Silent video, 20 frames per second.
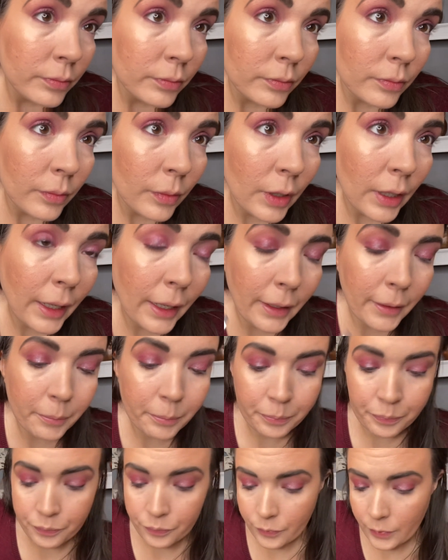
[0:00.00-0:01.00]
Okay,
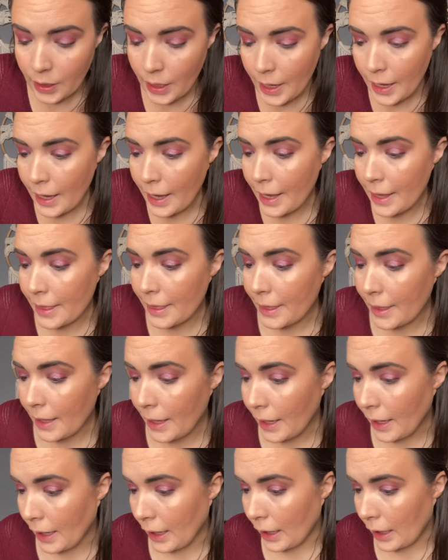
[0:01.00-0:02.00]
and
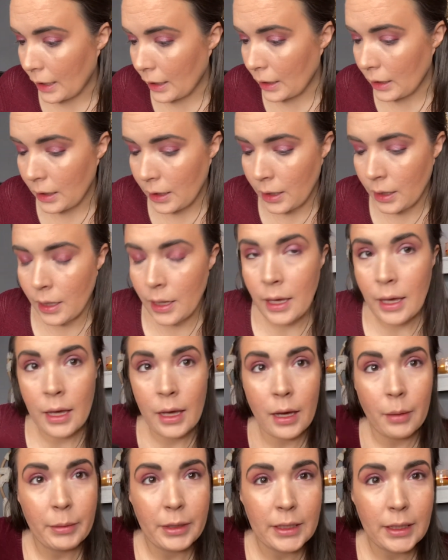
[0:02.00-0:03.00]
then I'm
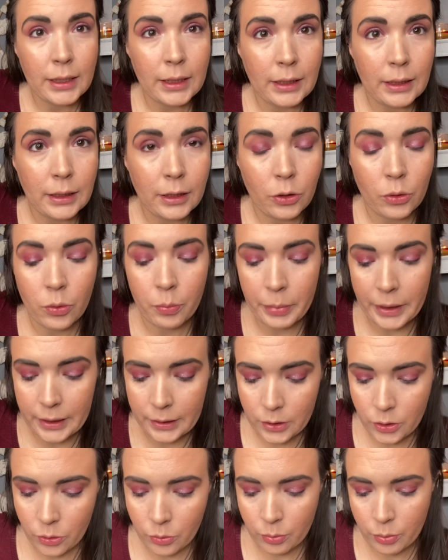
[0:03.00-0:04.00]
gonna take a little
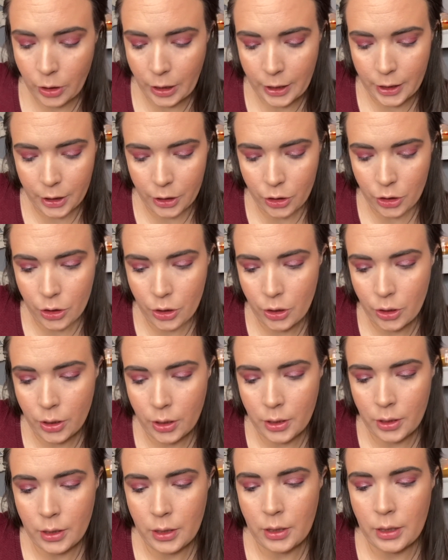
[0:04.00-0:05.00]
pencil brush
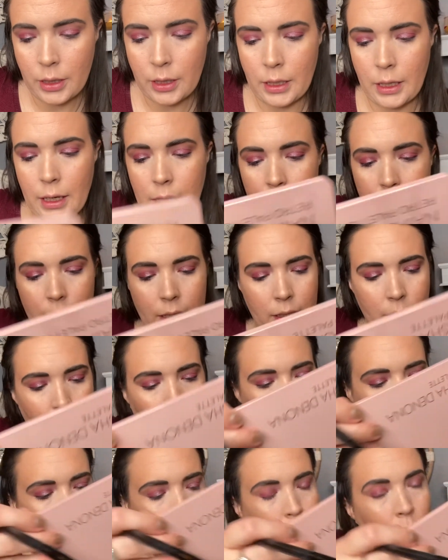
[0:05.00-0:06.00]
and
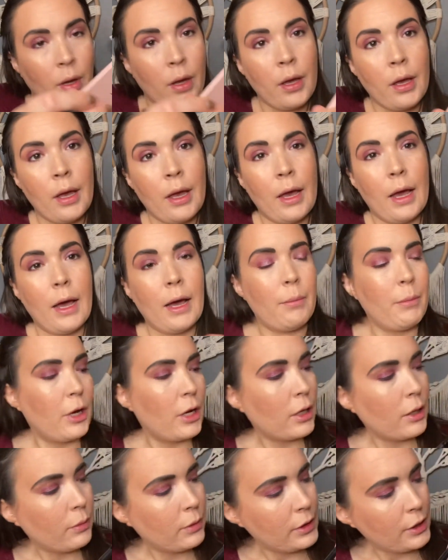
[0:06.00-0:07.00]
I'm gonna
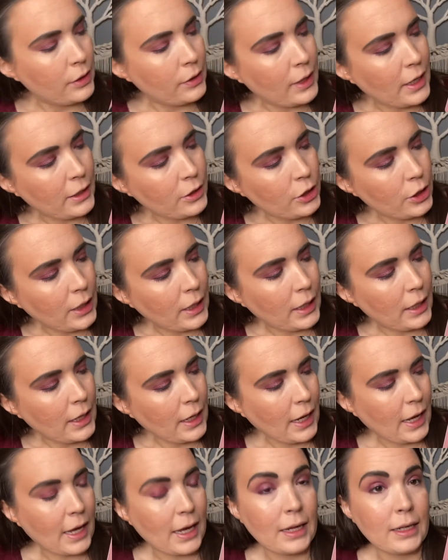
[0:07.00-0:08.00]
go into that shade
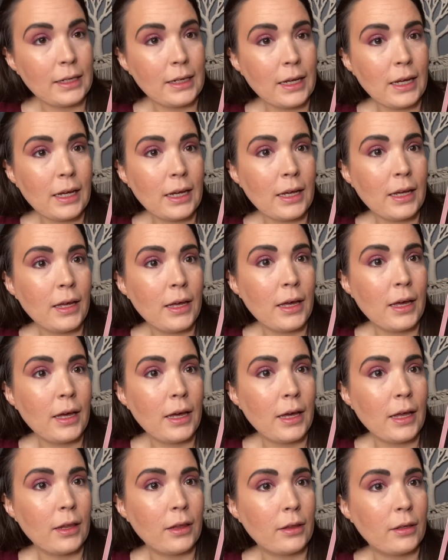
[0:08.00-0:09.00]
Andy.
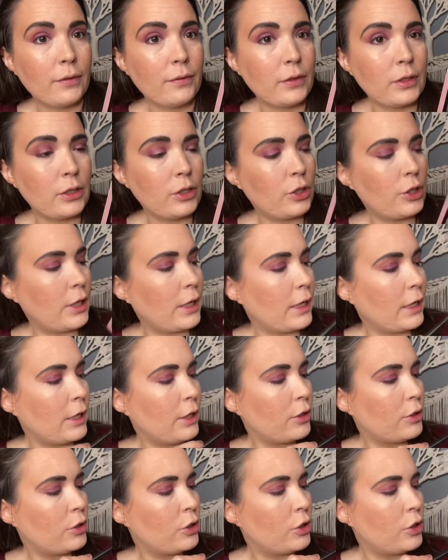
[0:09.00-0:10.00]
I love this shade
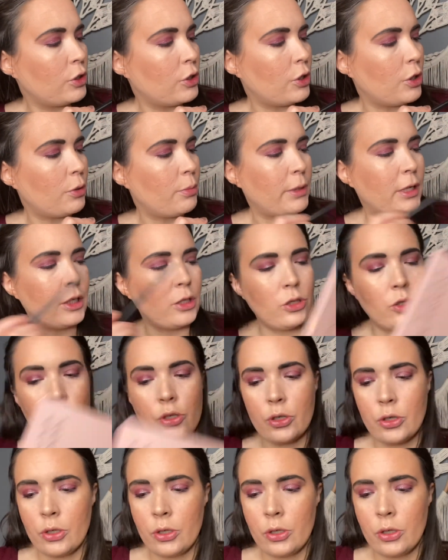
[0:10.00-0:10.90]
so much.